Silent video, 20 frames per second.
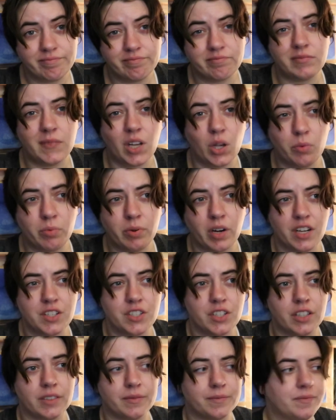No
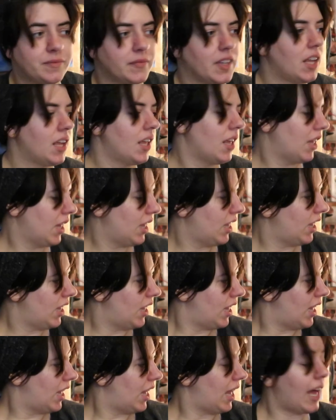pressure.
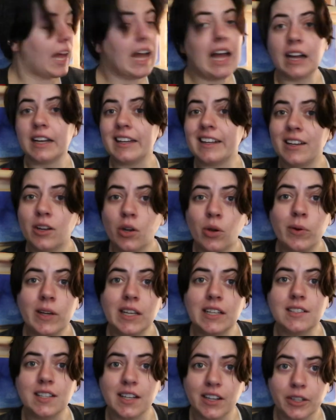I'm going to go
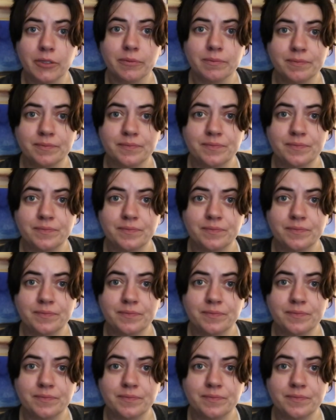eat dinner.